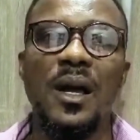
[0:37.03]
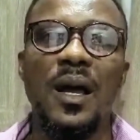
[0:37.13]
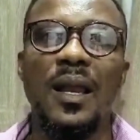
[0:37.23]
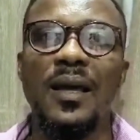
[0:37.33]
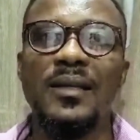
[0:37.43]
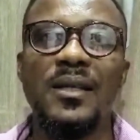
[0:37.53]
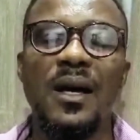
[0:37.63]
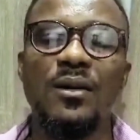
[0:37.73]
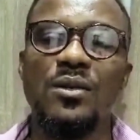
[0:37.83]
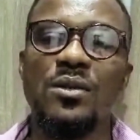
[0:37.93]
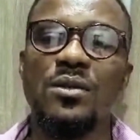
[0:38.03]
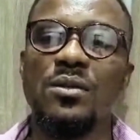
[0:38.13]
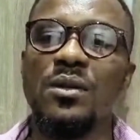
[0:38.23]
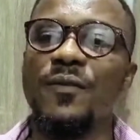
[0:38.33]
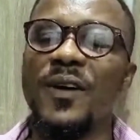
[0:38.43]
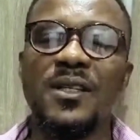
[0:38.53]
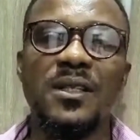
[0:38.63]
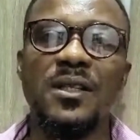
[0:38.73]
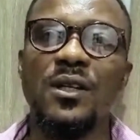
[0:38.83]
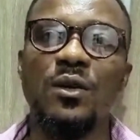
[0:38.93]
I learned how to, the
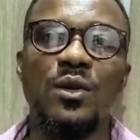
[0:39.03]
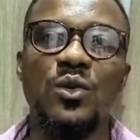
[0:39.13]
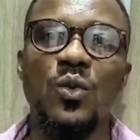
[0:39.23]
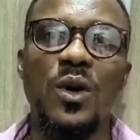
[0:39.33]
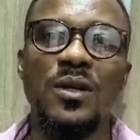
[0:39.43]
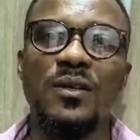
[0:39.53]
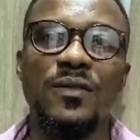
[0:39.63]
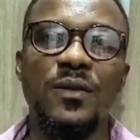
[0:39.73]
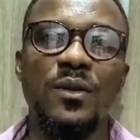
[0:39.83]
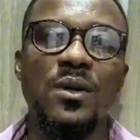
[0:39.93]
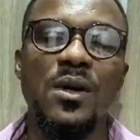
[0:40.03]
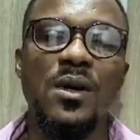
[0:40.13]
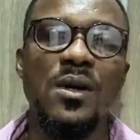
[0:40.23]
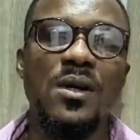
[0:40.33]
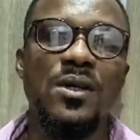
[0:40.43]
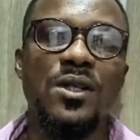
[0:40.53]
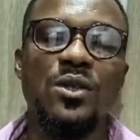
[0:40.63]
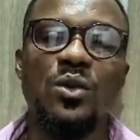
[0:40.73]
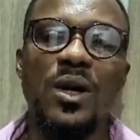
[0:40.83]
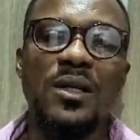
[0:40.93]
facilitator was wonderful. She
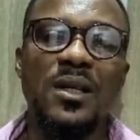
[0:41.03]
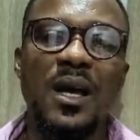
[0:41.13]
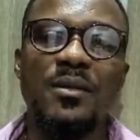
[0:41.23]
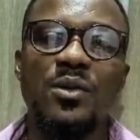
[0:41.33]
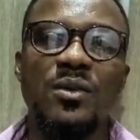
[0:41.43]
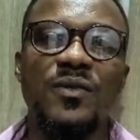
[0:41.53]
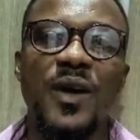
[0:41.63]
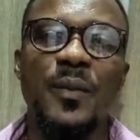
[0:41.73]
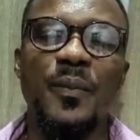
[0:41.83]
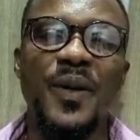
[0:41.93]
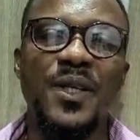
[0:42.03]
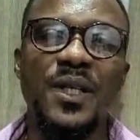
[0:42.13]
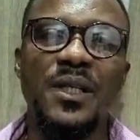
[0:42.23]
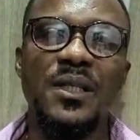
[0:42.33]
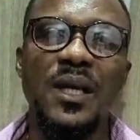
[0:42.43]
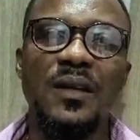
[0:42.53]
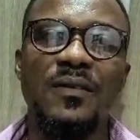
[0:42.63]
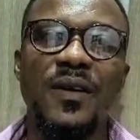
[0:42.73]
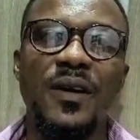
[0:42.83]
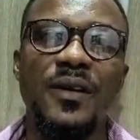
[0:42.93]
took her time. She was very patient and
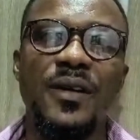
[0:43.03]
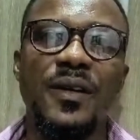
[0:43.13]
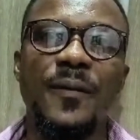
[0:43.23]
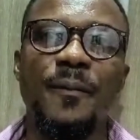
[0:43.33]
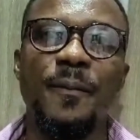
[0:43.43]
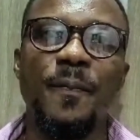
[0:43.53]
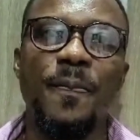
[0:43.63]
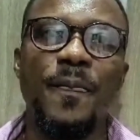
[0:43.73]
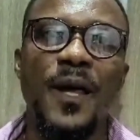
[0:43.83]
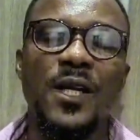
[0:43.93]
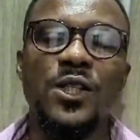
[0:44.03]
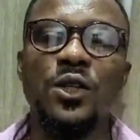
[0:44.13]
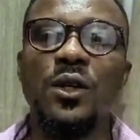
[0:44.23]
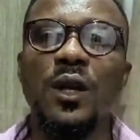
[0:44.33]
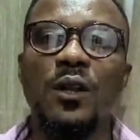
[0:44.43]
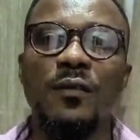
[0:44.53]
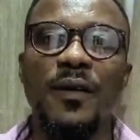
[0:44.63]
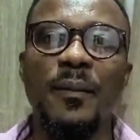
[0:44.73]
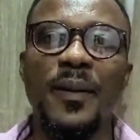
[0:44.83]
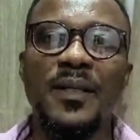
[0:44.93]
very, and showed a lot of
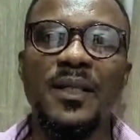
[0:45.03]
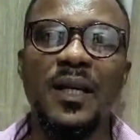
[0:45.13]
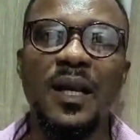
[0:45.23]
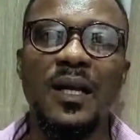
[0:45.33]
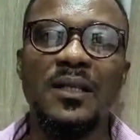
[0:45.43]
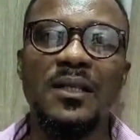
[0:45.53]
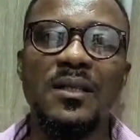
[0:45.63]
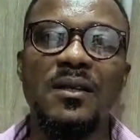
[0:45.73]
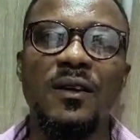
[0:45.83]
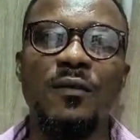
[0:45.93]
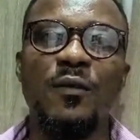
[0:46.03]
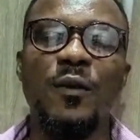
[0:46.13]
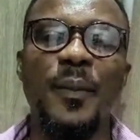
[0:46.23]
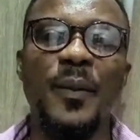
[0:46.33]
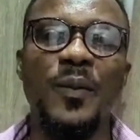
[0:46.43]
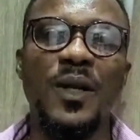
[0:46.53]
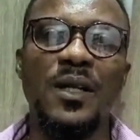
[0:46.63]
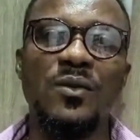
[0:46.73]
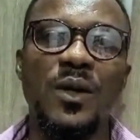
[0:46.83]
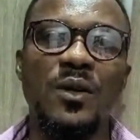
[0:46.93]
empathy in class, even for people
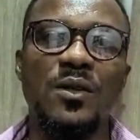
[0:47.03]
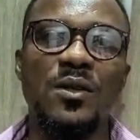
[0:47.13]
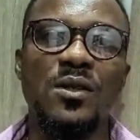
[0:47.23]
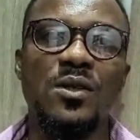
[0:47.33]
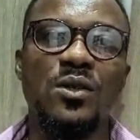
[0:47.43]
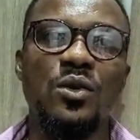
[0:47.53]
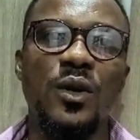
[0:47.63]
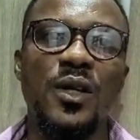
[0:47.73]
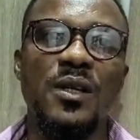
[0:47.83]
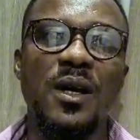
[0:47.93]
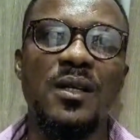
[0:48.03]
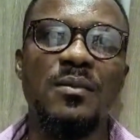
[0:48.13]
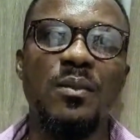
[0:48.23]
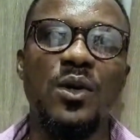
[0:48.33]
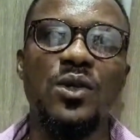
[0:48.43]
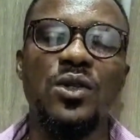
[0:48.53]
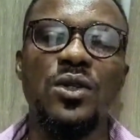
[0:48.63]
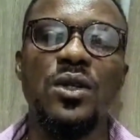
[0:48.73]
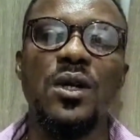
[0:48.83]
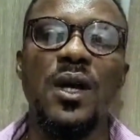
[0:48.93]
that were not showing as
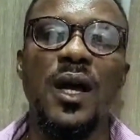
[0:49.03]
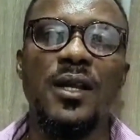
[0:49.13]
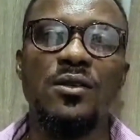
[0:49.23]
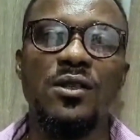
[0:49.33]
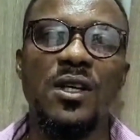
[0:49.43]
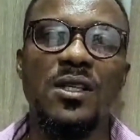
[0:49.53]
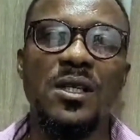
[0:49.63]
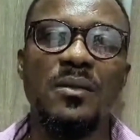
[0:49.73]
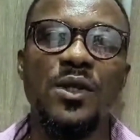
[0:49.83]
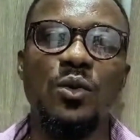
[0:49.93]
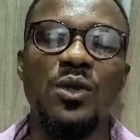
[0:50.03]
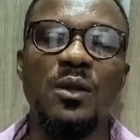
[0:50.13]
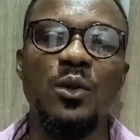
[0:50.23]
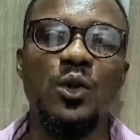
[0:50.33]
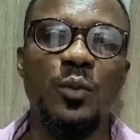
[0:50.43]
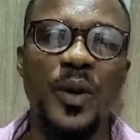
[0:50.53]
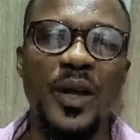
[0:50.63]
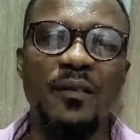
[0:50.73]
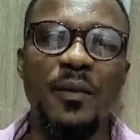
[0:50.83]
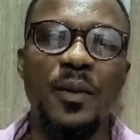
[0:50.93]
much enthusiasm. She was able to bring
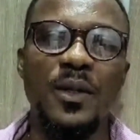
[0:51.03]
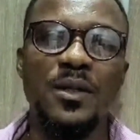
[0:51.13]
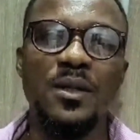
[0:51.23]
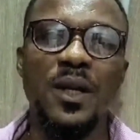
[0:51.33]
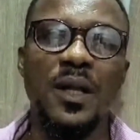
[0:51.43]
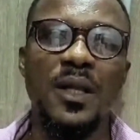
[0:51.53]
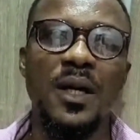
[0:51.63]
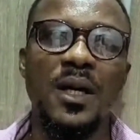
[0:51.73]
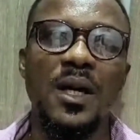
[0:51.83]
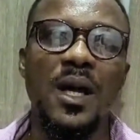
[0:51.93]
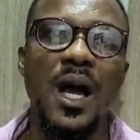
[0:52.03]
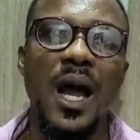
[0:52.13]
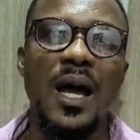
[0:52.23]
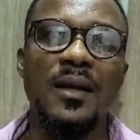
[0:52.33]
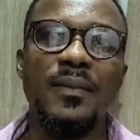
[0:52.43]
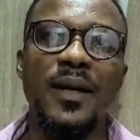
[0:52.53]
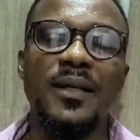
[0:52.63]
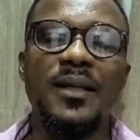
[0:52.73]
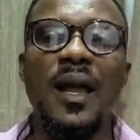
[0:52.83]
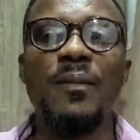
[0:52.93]
everybody together. And by the
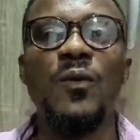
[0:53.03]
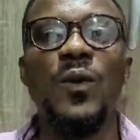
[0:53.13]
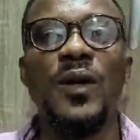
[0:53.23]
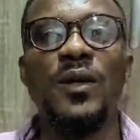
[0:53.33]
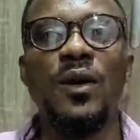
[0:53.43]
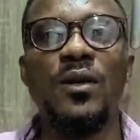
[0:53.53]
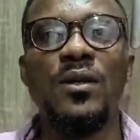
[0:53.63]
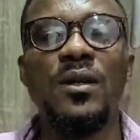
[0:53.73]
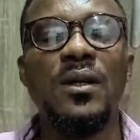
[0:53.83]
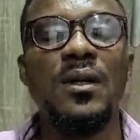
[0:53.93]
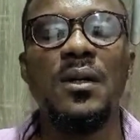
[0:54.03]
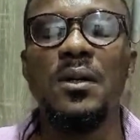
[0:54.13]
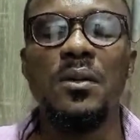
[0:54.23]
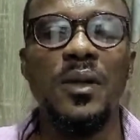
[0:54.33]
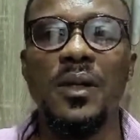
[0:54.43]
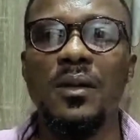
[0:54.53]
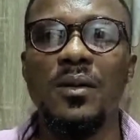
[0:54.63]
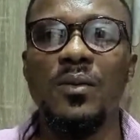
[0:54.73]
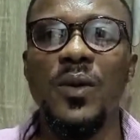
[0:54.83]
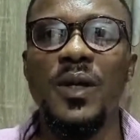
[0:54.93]
time we were done,
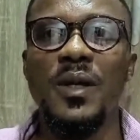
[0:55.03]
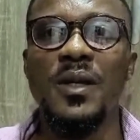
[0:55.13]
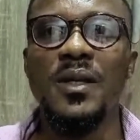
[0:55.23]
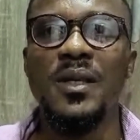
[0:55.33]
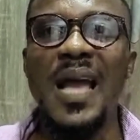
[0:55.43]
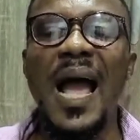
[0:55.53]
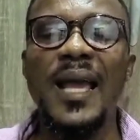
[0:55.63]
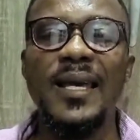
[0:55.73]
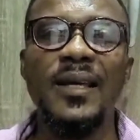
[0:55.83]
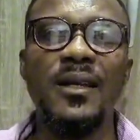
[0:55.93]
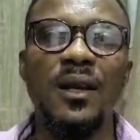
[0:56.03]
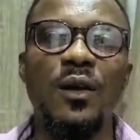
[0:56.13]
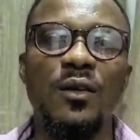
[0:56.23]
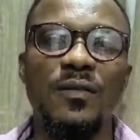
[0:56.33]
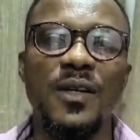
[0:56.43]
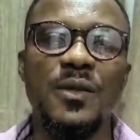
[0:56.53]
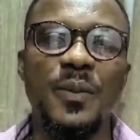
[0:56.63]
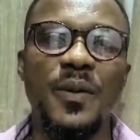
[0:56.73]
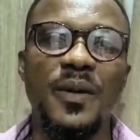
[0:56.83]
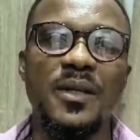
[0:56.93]
we, we, I gained a lot of
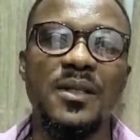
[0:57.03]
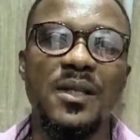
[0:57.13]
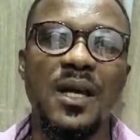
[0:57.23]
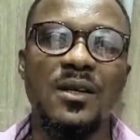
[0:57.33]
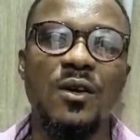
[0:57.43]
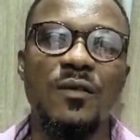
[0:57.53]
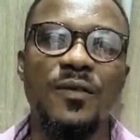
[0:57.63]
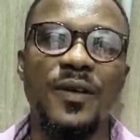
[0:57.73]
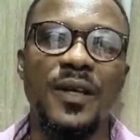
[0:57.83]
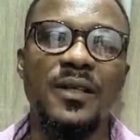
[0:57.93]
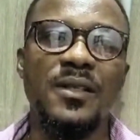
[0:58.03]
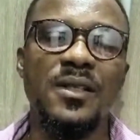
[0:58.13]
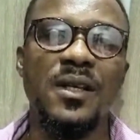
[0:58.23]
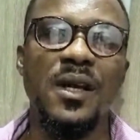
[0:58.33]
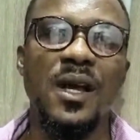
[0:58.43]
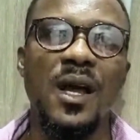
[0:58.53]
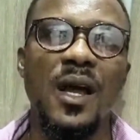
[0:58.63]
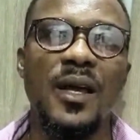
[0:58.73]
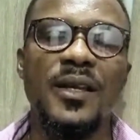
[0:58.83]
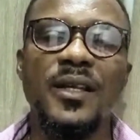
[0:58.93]
experience and confidence
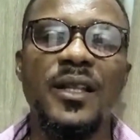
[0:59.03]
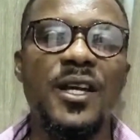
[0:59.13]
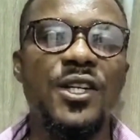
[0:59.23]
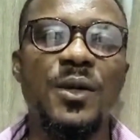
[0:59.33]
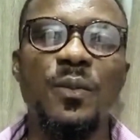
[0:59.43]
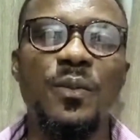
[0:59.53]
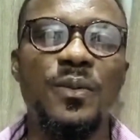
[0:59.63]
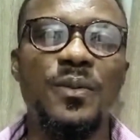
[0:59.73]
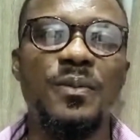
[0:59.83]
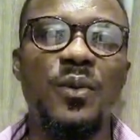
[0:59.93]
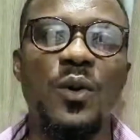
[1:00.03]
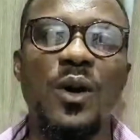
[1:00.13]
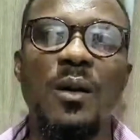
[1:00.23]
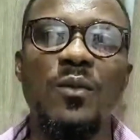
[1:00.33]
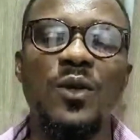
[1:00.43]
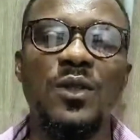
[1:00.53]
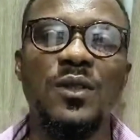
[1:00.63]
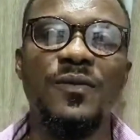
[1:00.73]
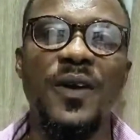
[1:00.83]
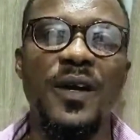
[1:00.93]
the internship program
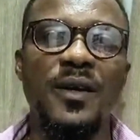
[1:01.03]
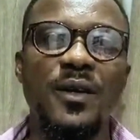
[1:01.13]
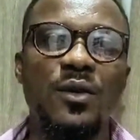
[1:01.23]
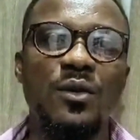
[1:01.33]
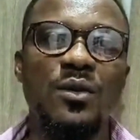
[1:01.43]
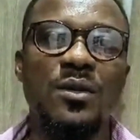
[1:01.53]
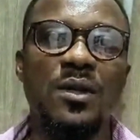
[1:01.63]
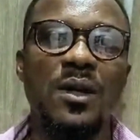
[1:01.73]
was very good.